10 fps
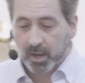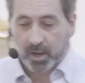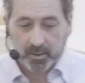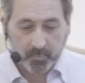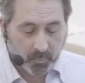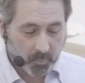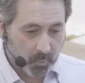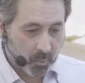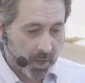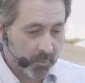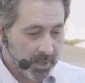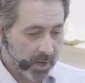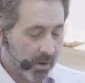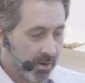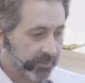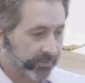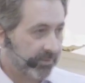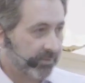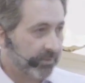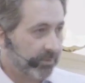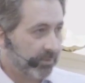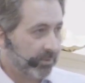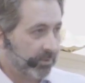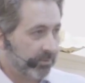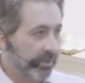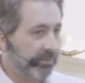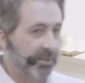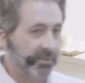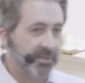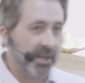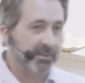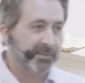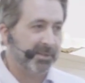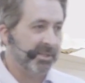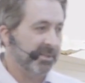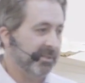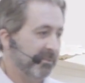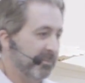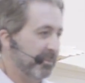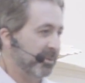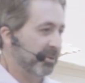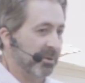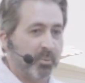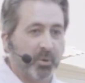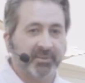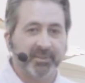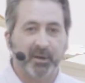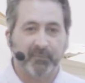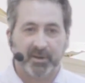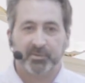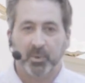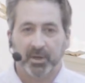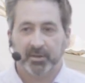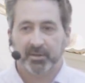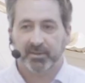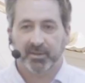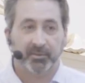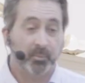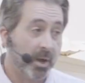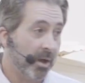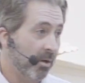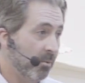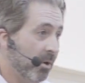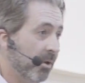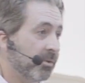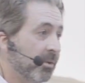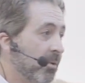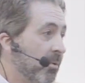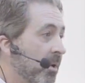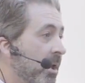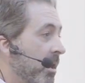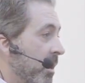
And we aren't just content in sort of poisoning our fresh water as well. We're also